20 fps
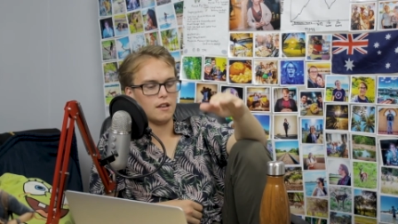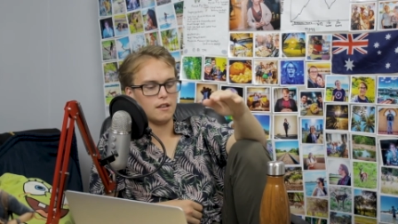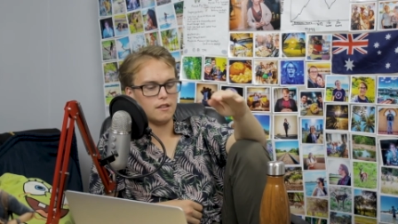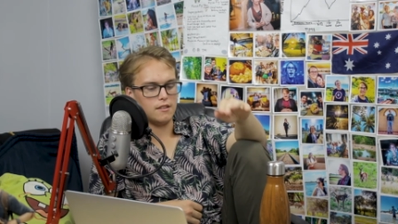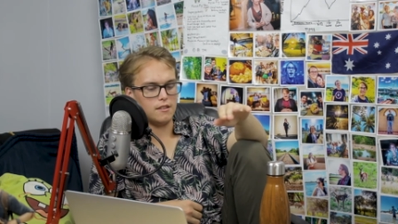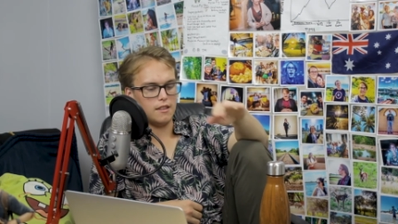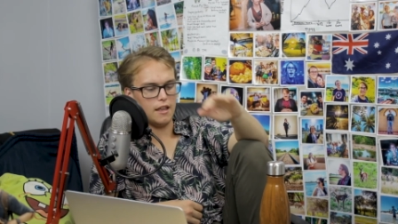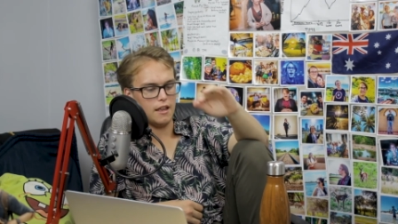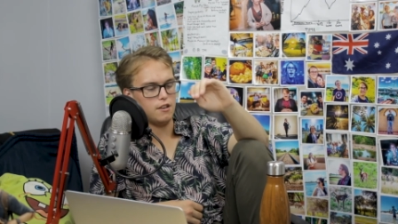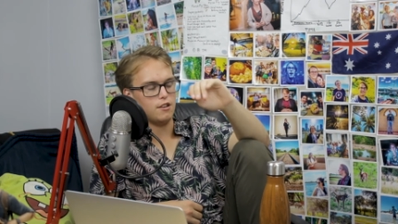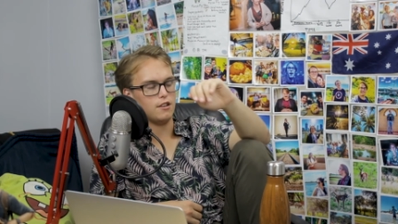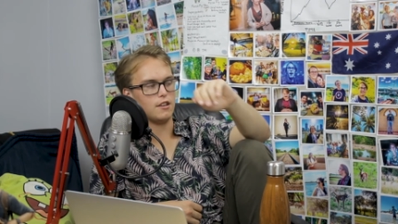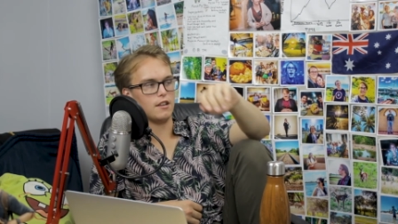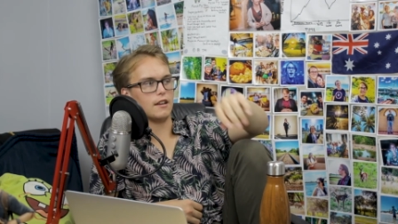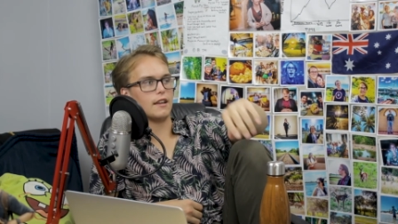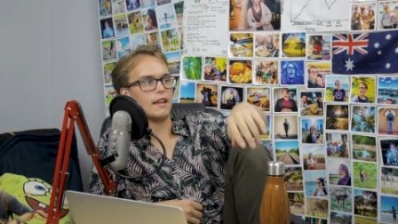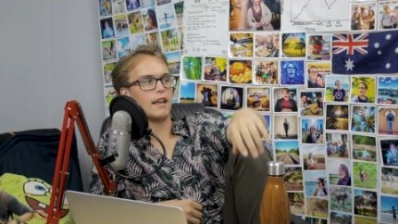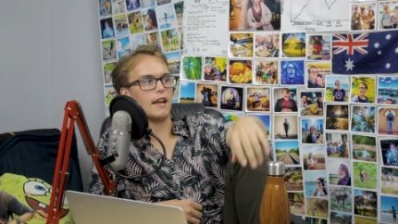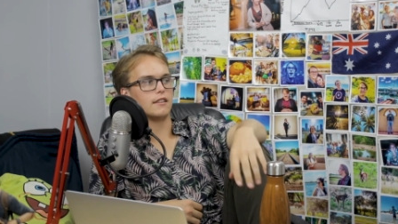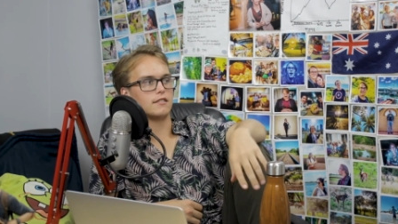then you're going to
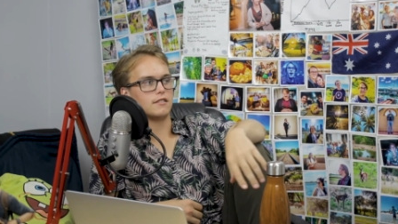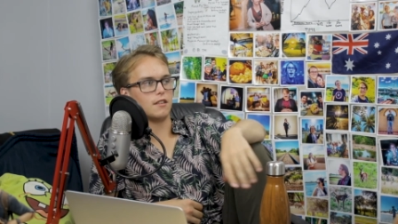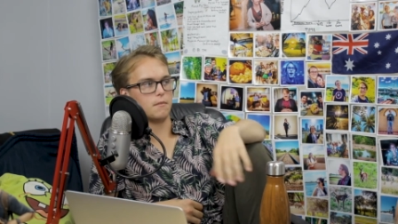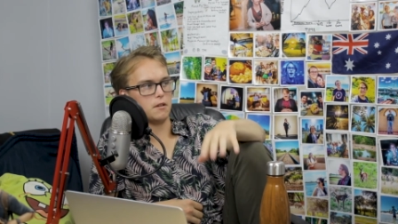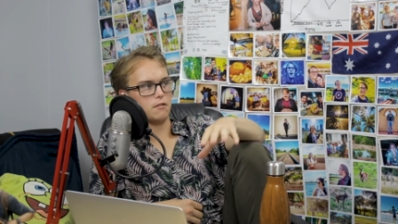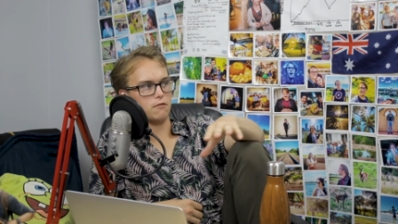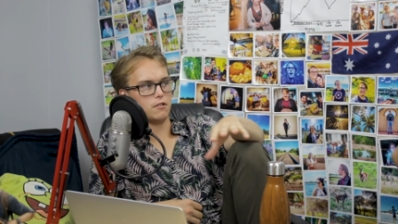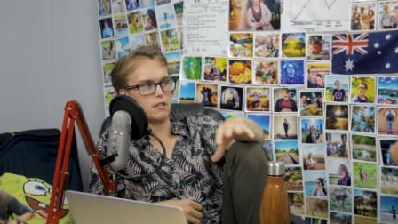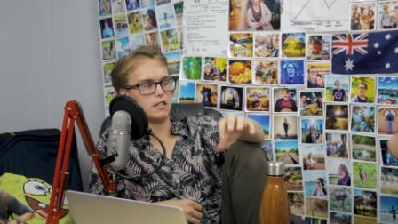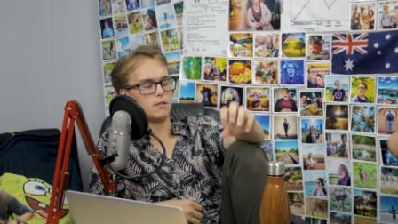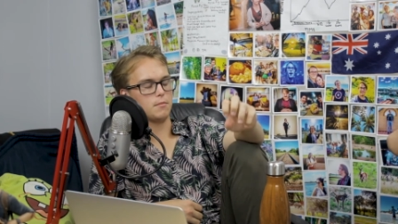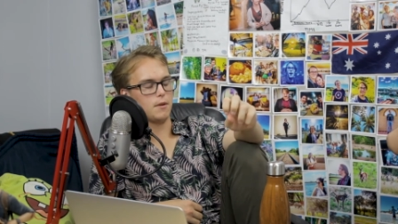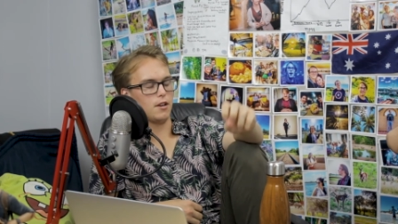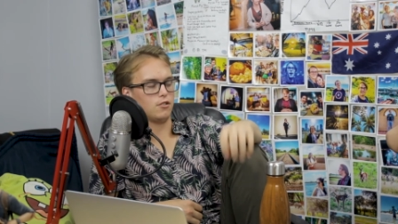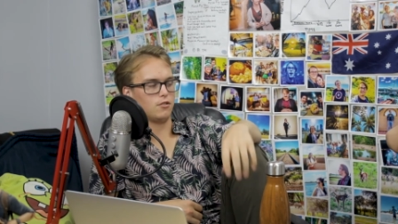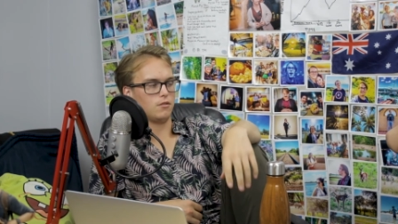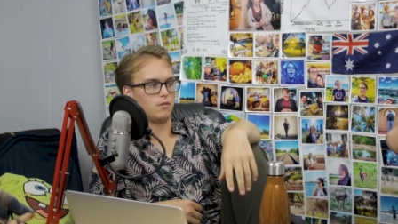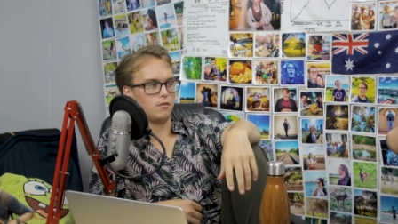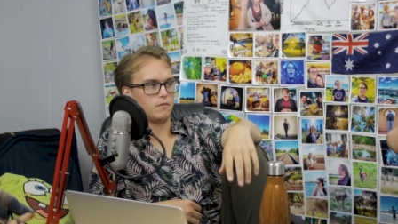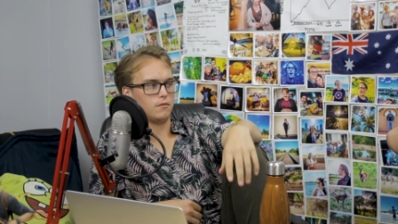get something really special.